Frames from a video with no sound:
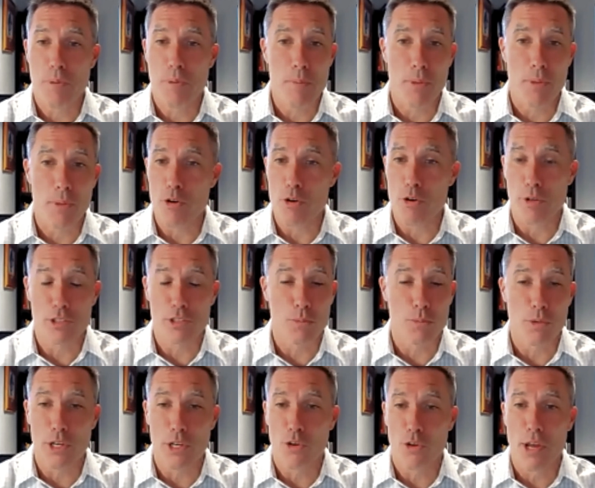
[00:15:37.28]
people that are doing
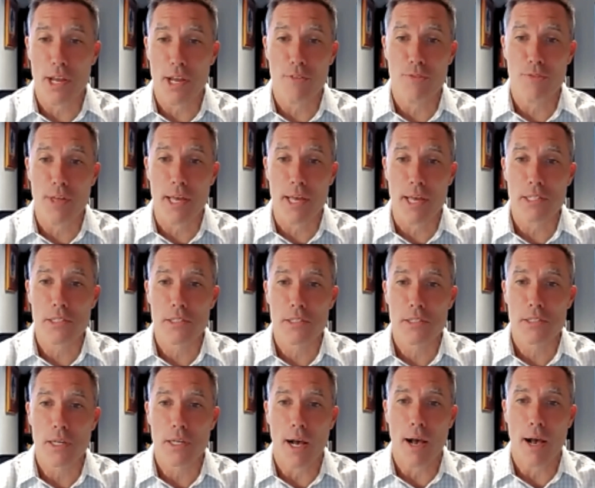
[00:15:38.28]
some really creative
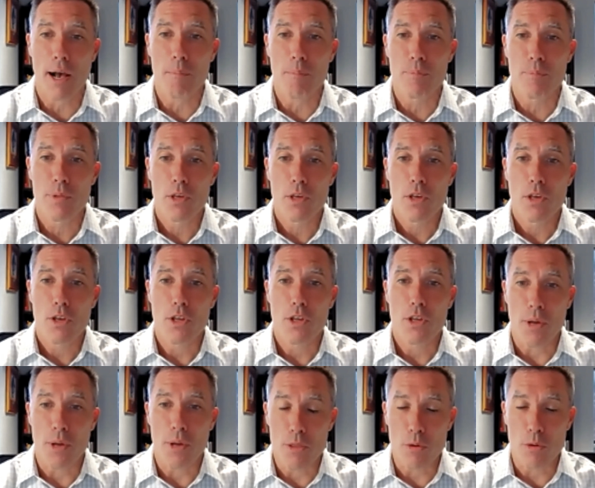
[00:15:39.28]
things,
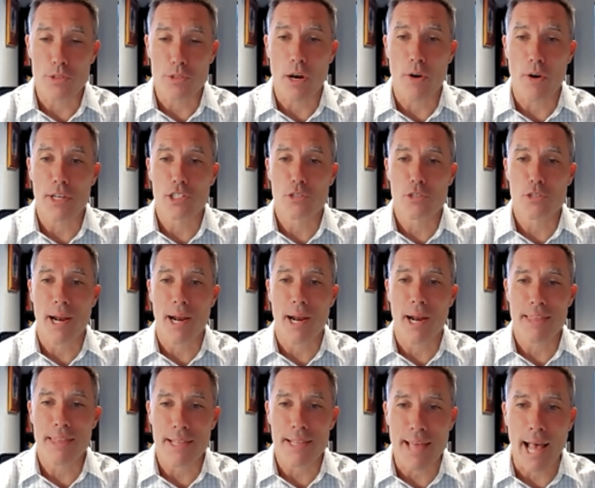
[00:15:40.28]
in those areas. But
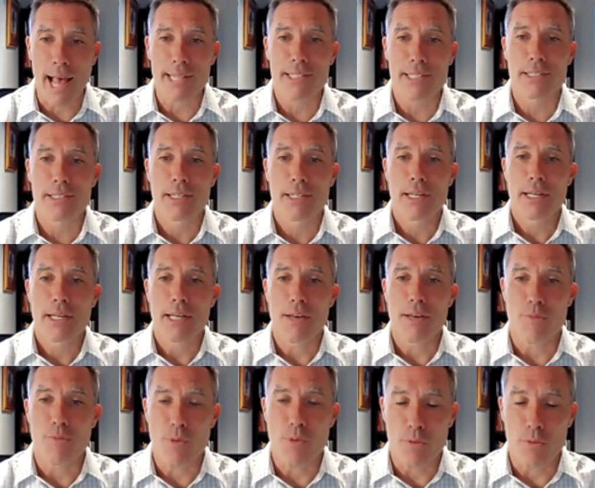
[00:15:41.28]
I think that's,
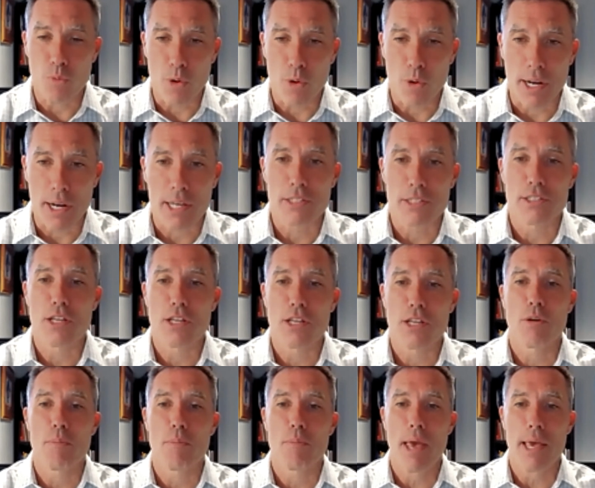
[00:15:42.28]
if we're going to
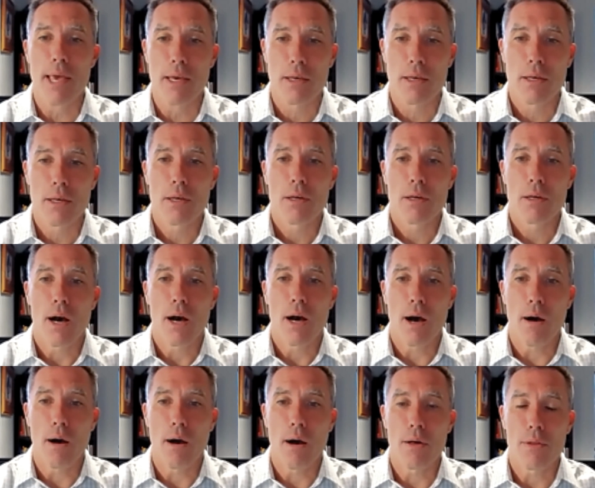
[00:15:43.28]
continue to make,
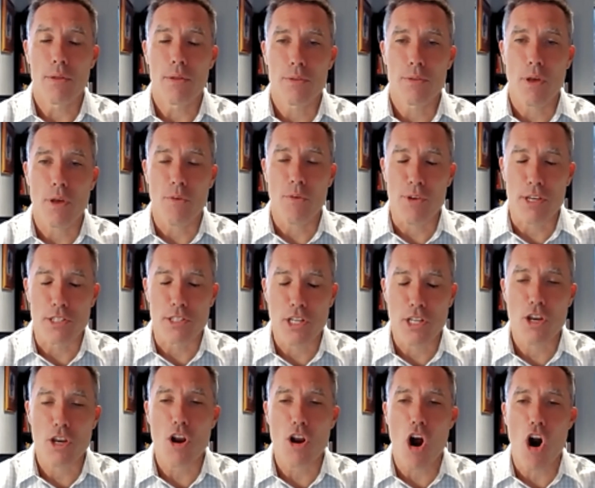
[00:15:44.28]
if we
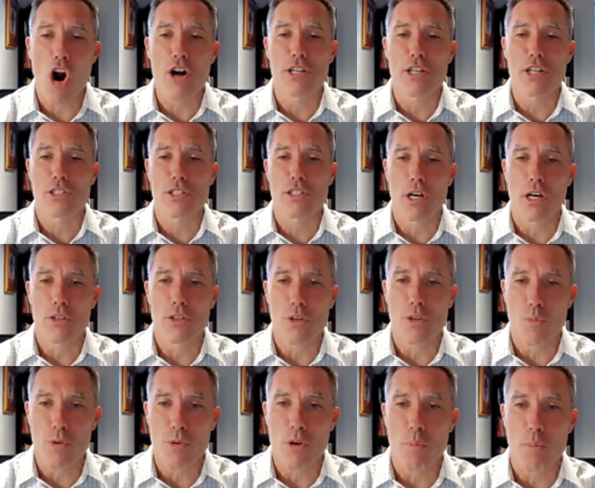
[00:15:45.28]
continue to harness
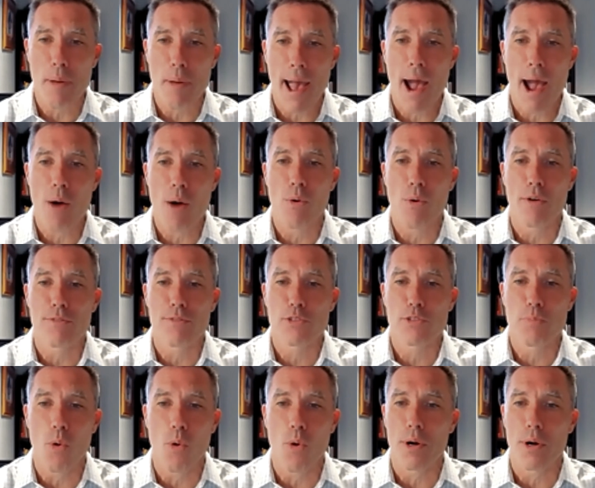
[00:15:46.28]
the real power of
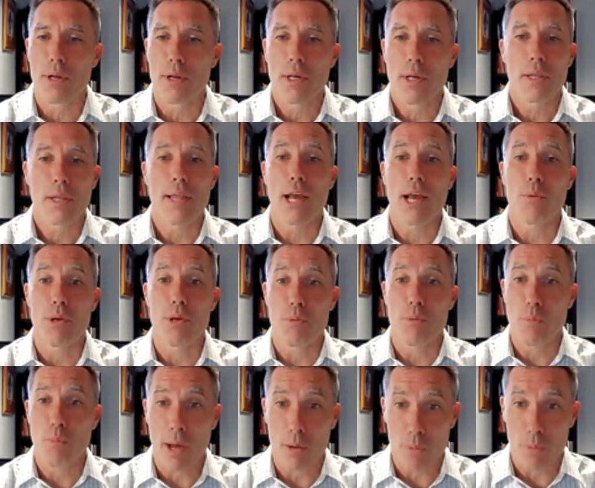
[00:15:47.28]
sport, like
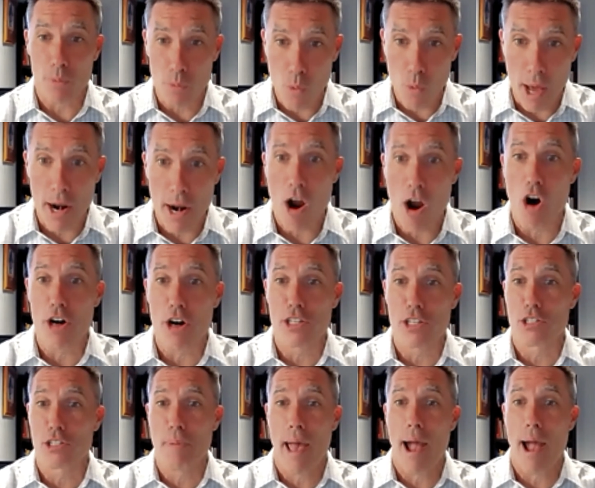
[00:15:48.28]
we want to
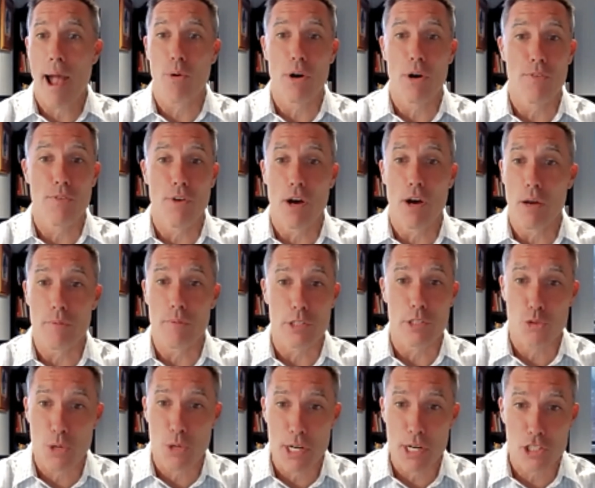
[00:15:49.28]
harness the power of a
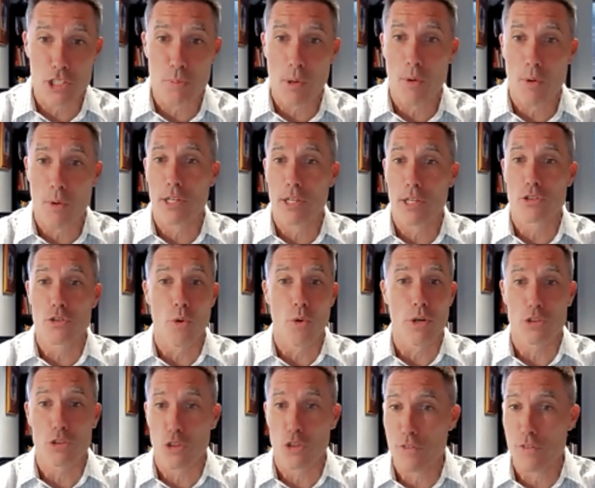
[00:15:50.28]
retreat experience,
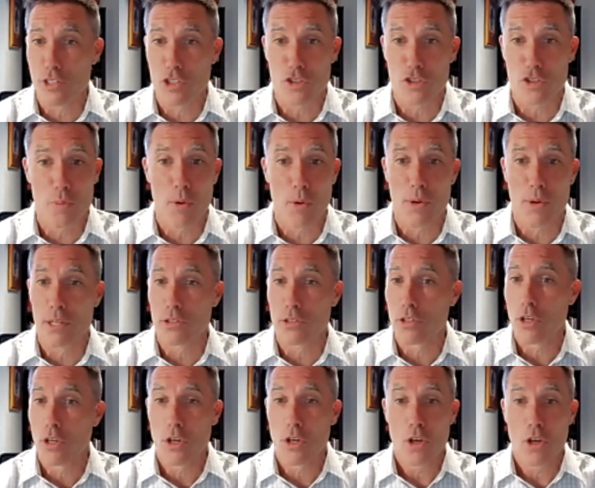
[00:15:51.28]
or a service
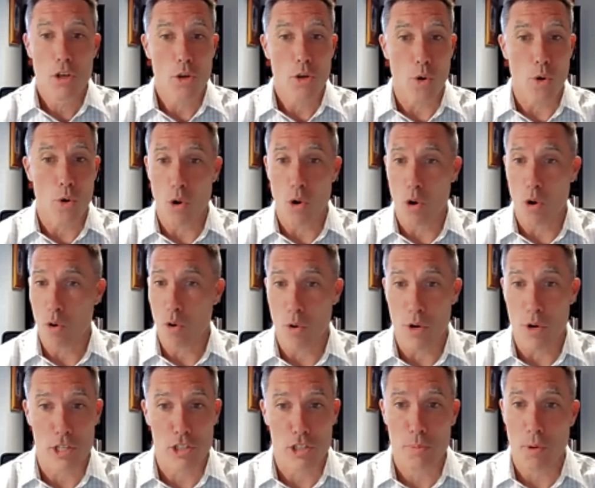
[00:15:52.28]
experience,
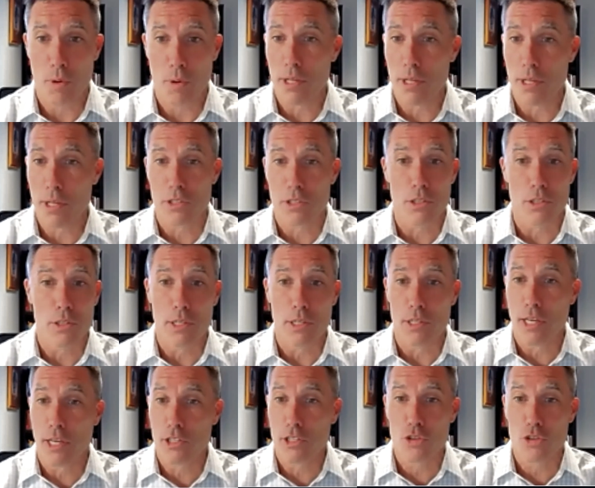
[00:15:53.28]
or an experience
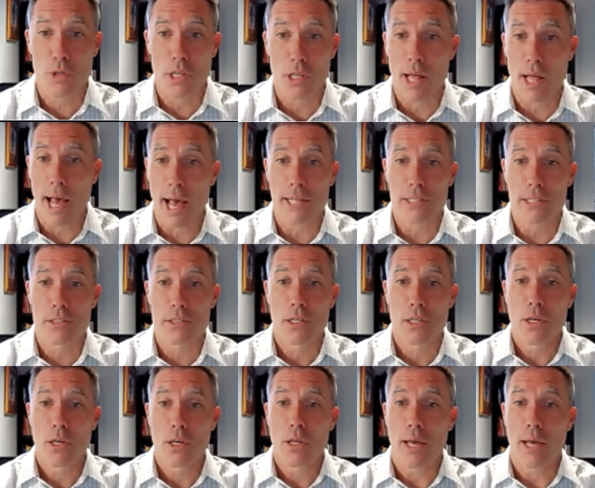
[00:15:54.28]
in history class,
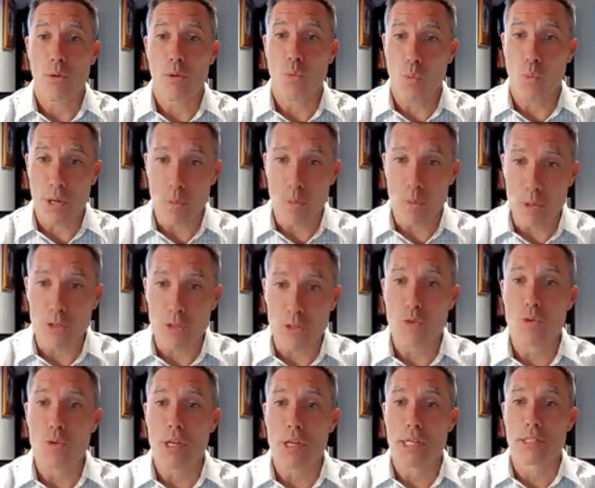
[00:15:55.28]
like we
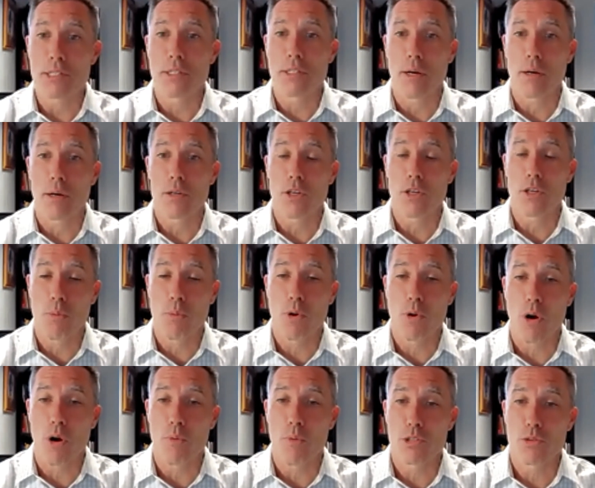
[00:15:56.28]
do need to,
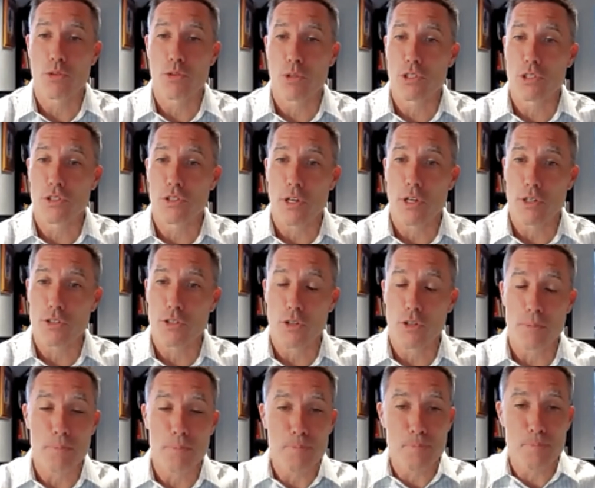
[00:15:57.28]
put our resources there
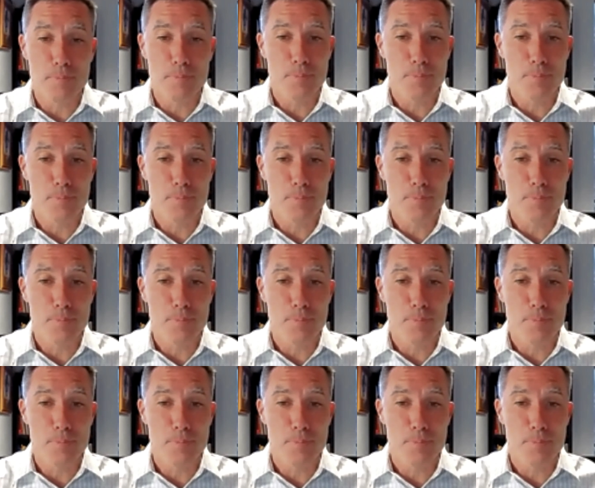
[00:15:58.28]
too.